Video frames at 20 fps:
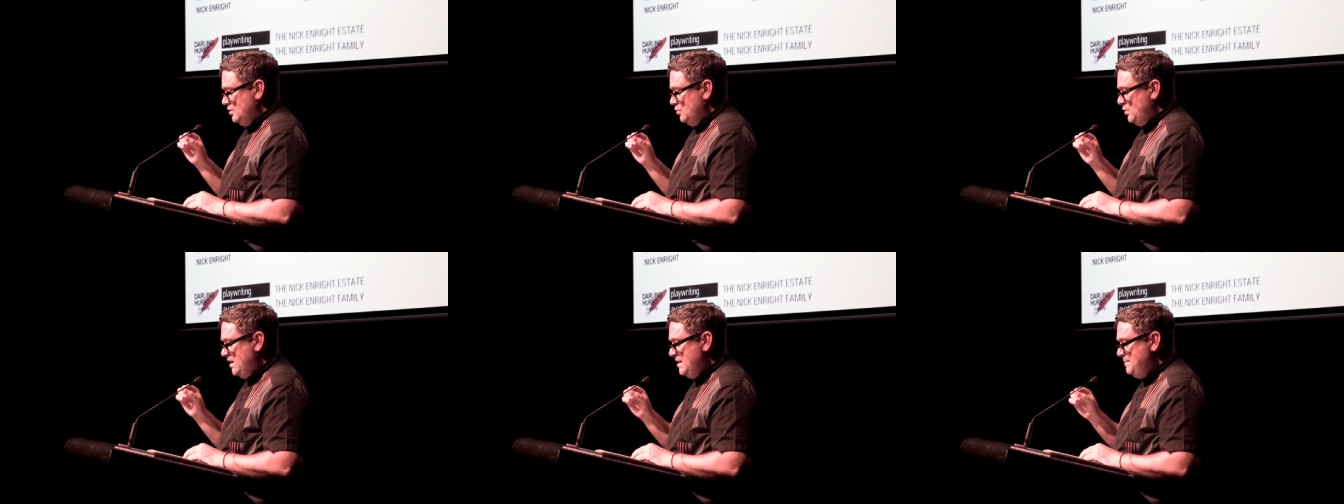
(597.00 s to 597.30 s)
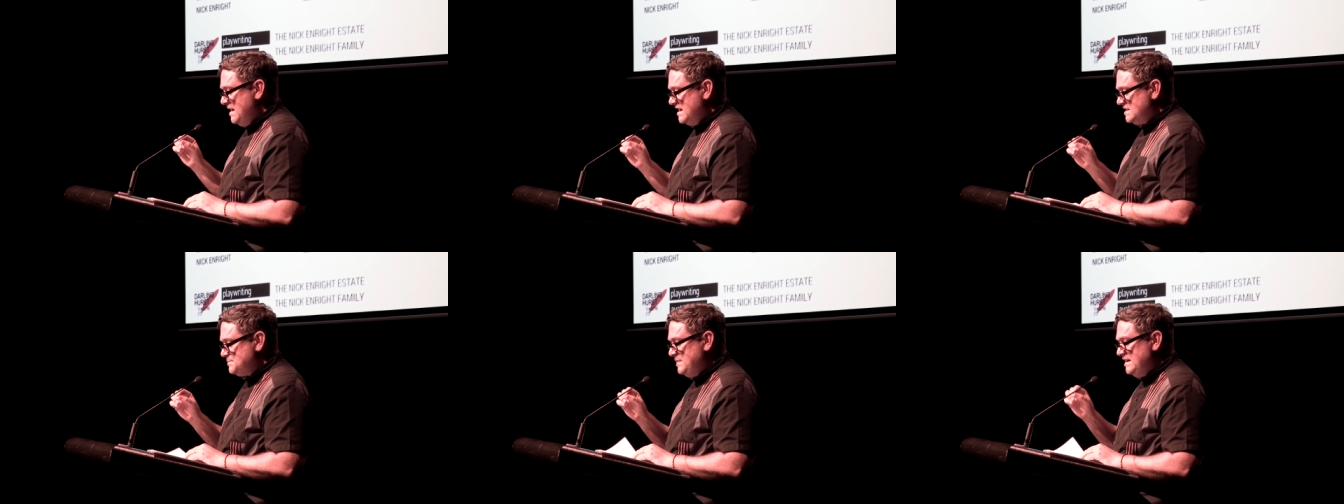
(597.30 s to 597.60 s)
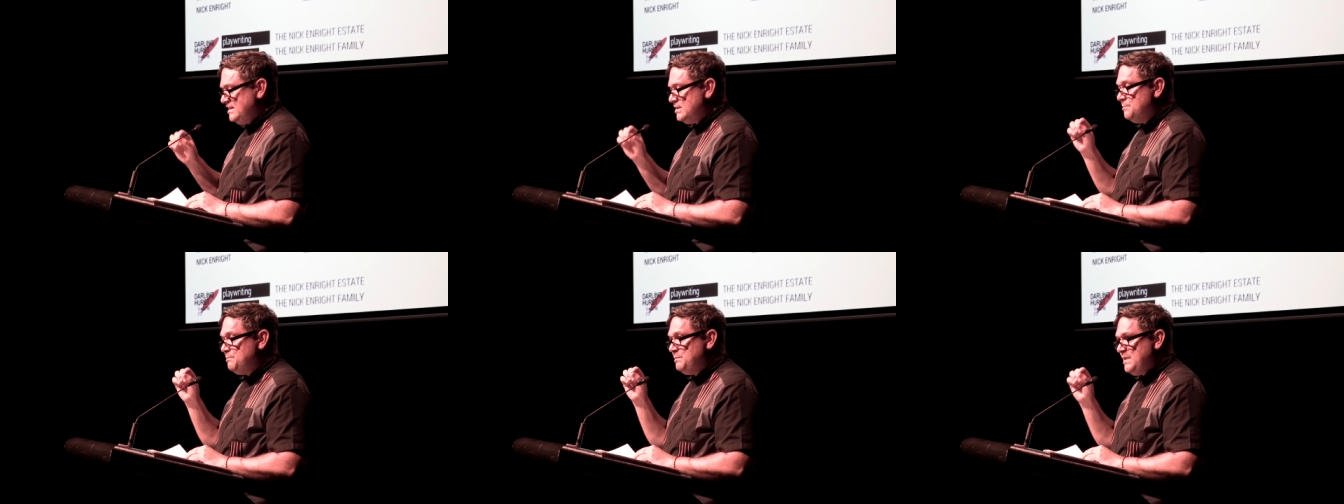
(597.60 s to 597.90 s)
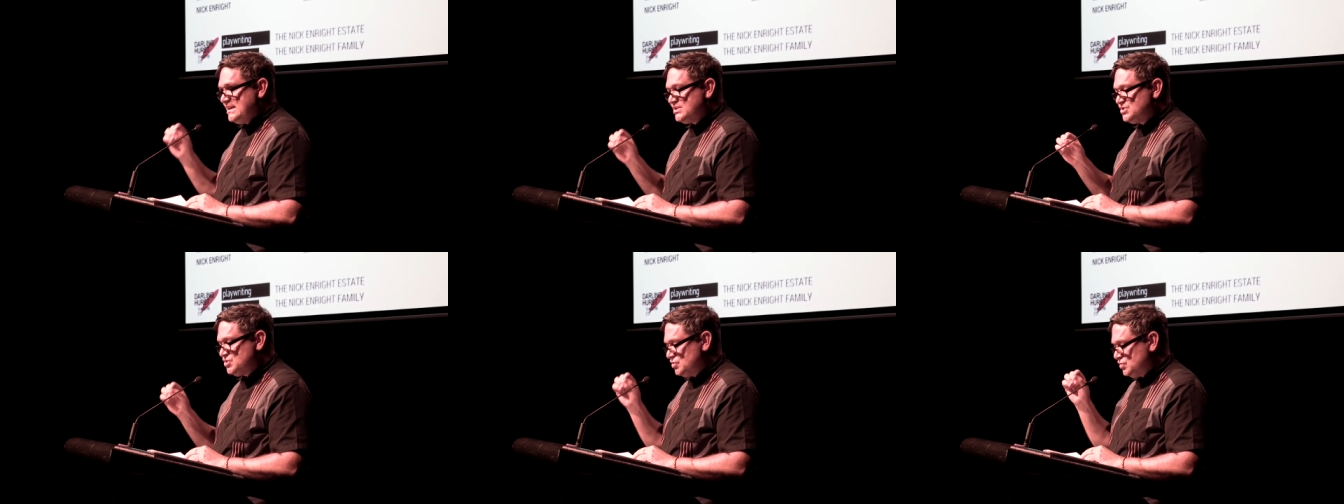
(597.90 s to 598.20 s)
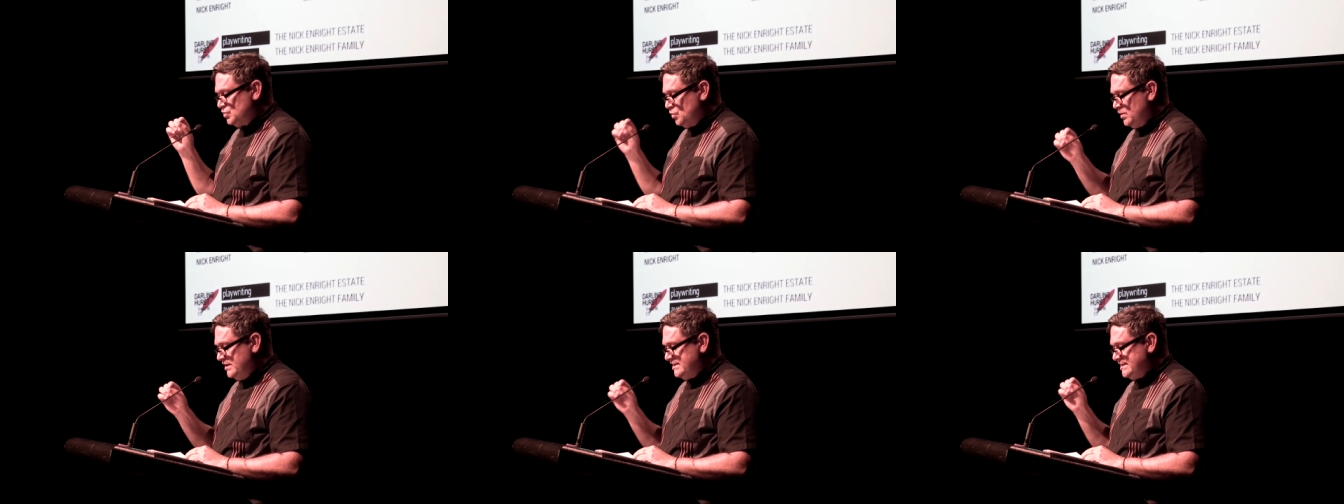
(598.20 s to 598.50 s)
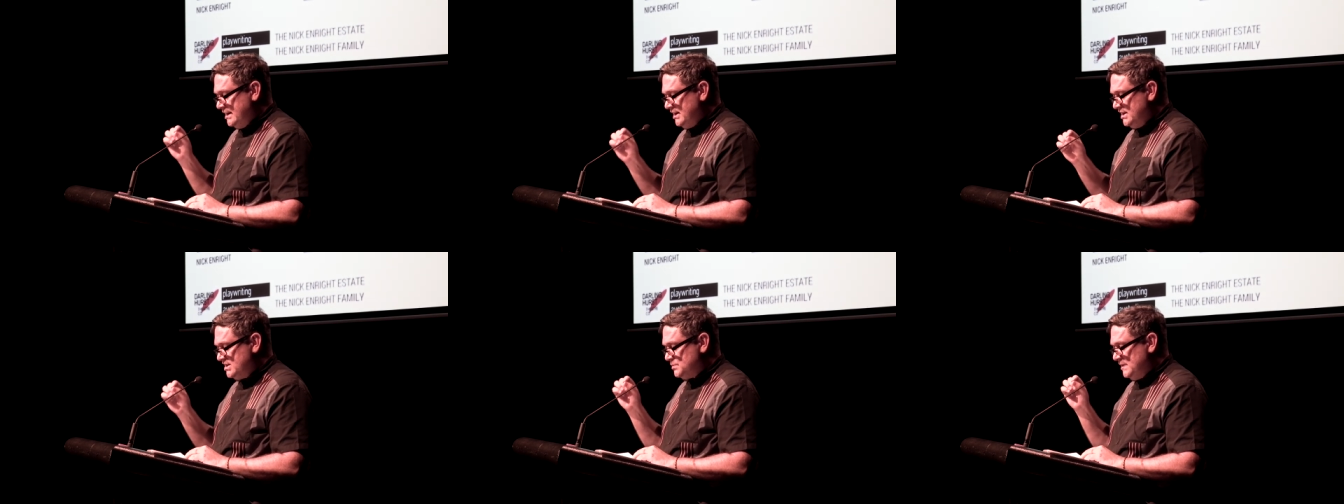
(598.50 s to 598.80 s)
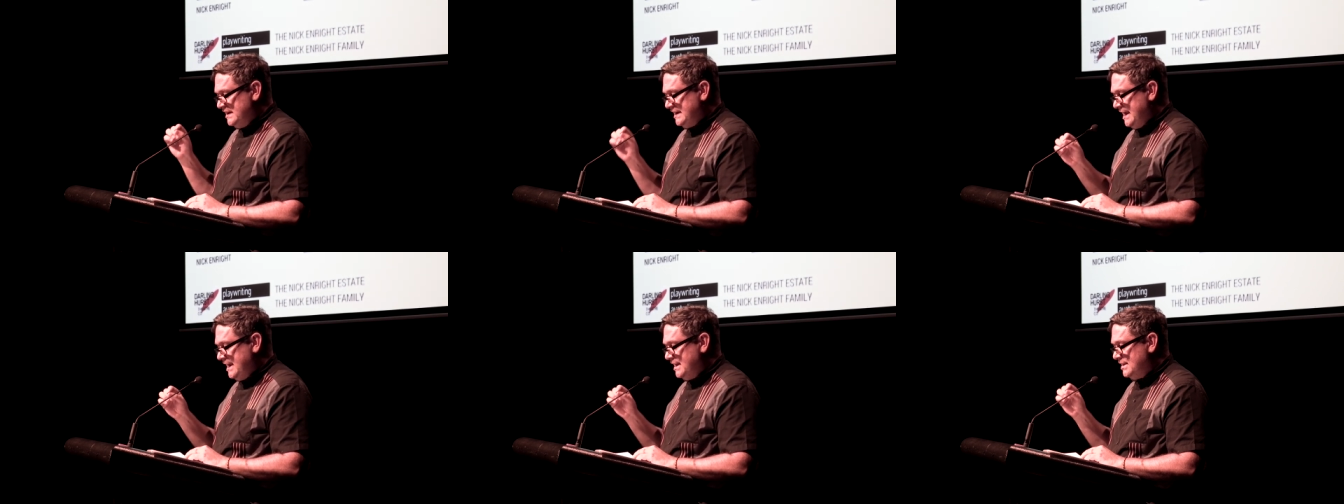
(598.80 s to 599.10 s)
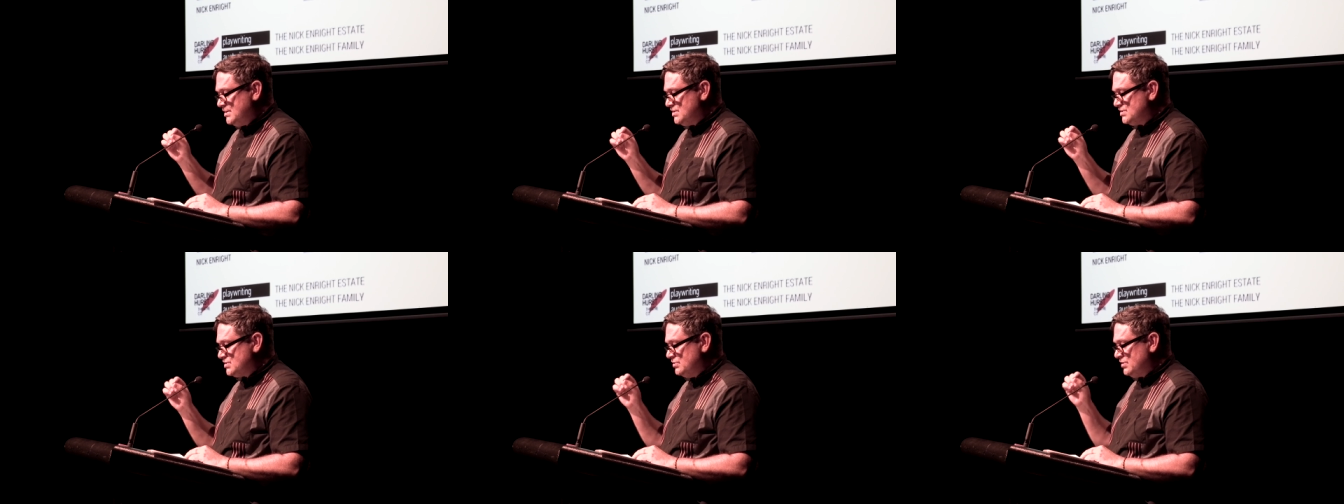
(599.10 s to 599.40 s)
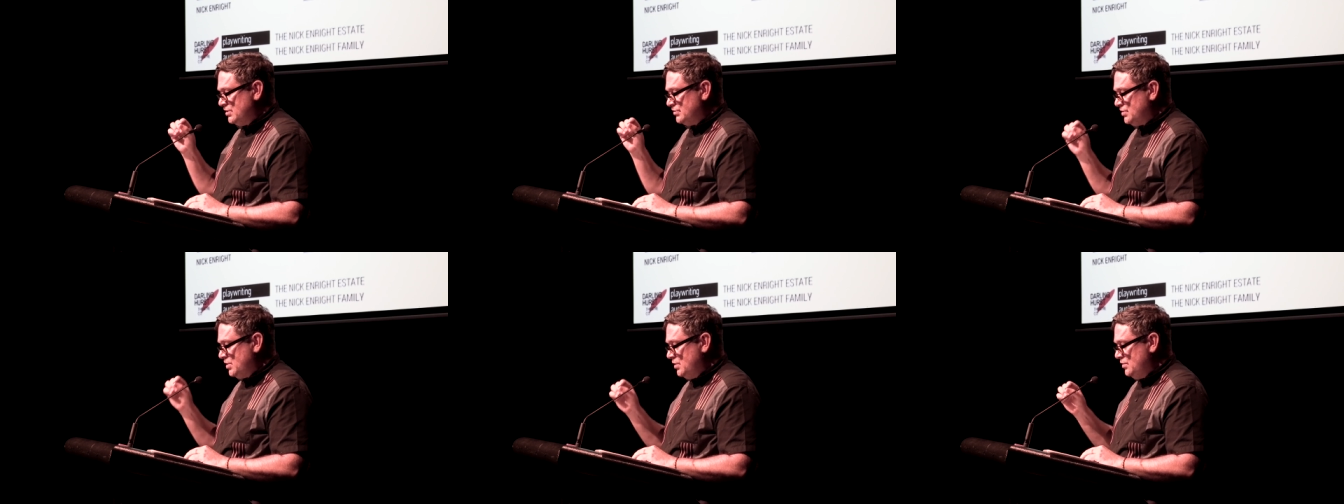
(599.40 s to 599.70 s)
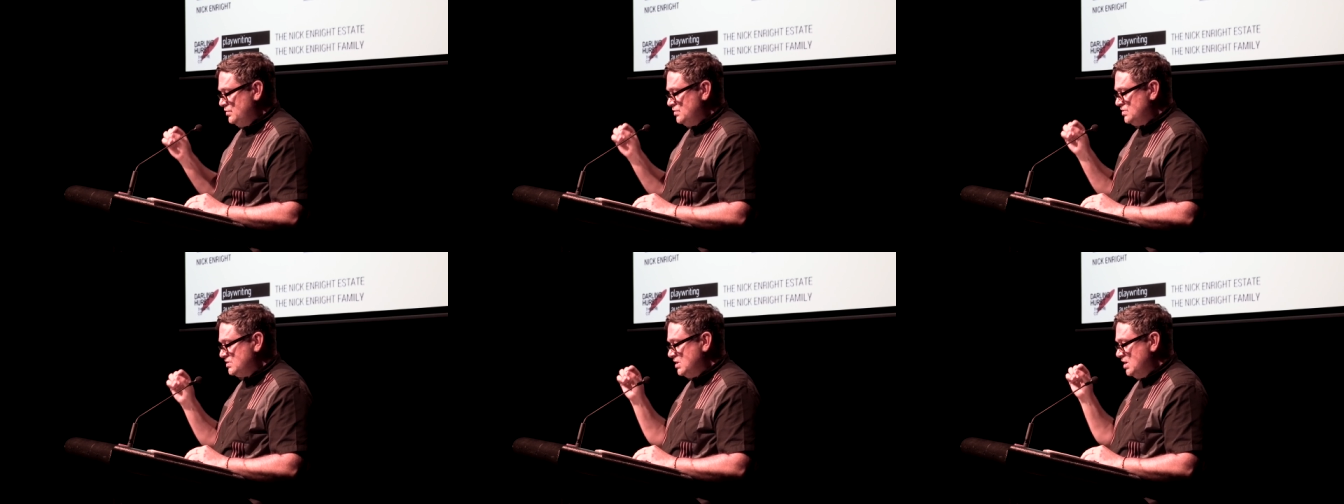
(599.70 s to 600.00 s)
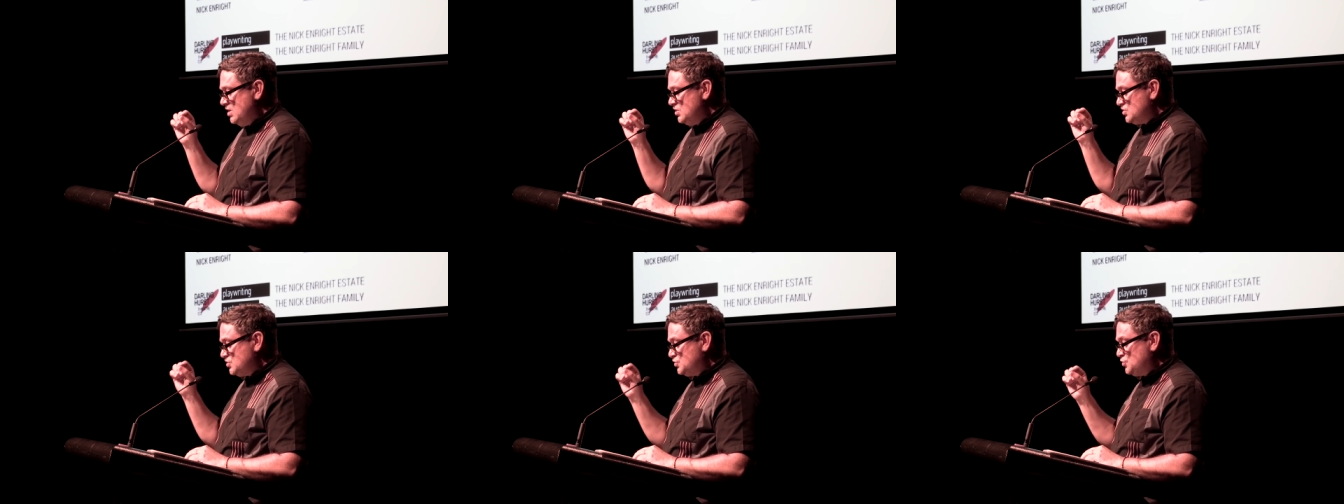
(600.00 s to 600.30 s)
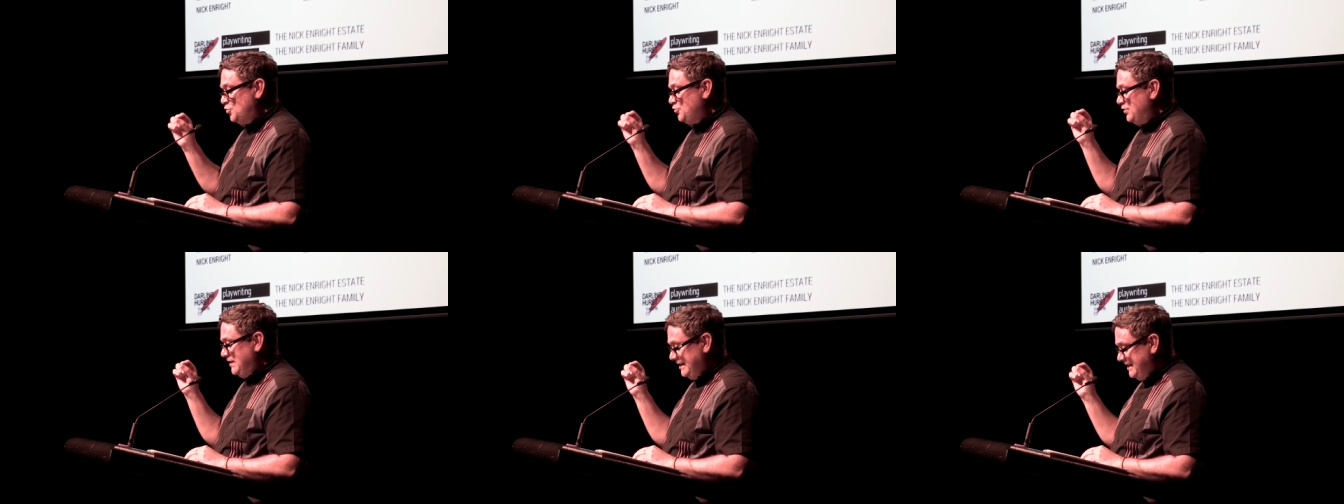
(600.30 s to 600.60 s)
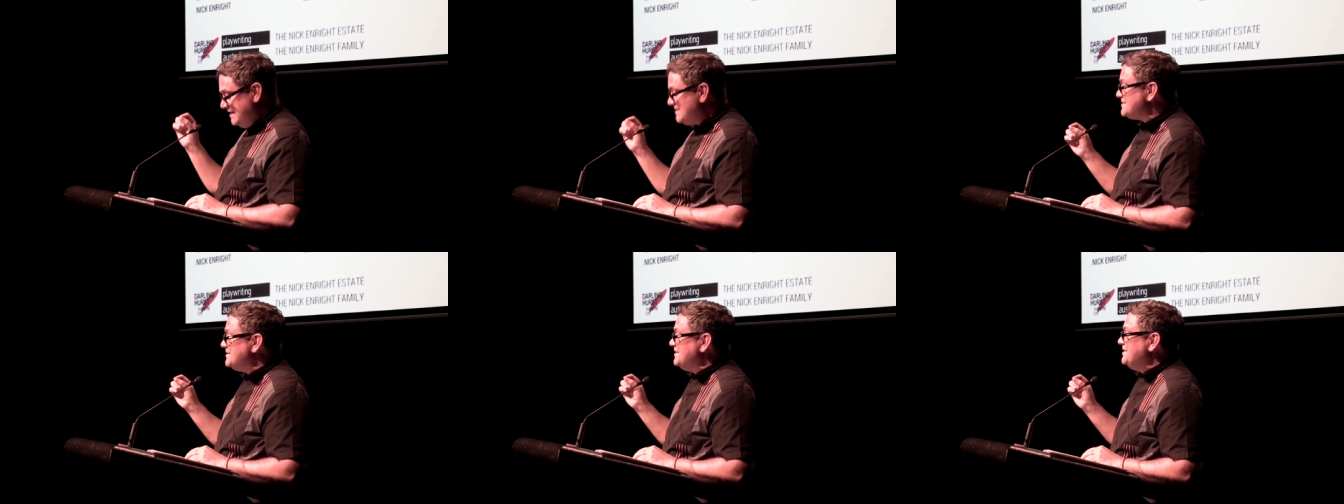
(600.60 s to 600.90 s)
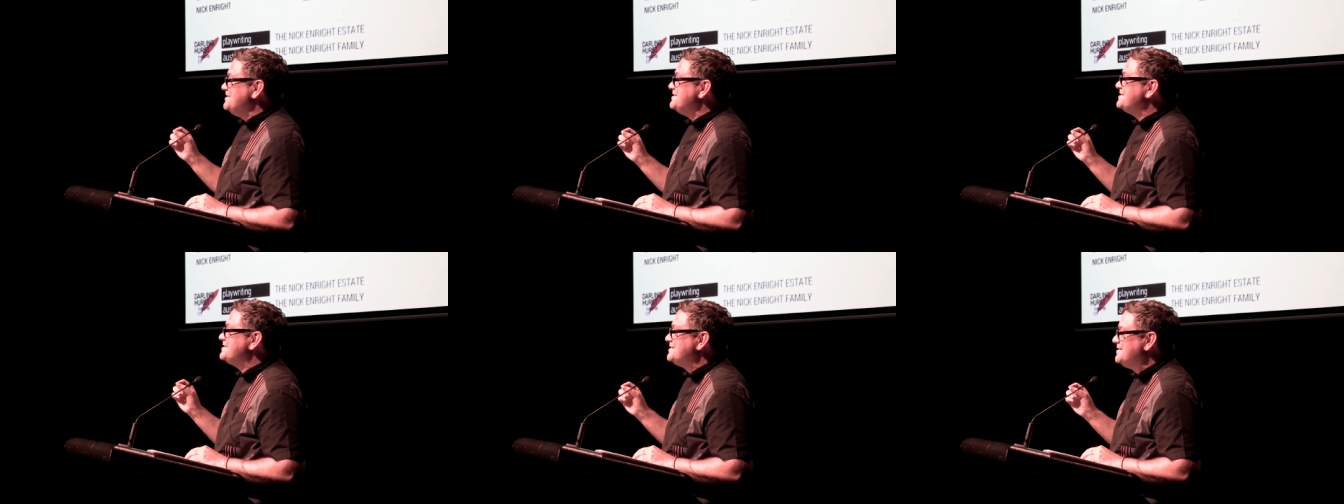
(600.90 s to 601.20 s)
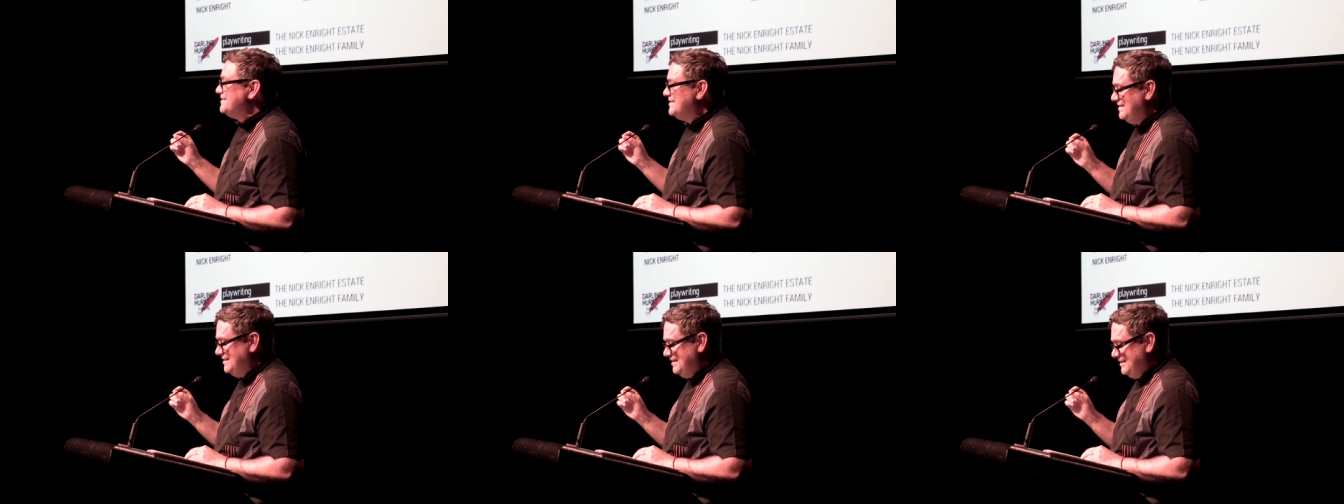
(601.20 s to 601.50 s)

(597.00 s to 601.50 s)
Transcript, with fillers: We must be the best storytellers we can so that those story listeners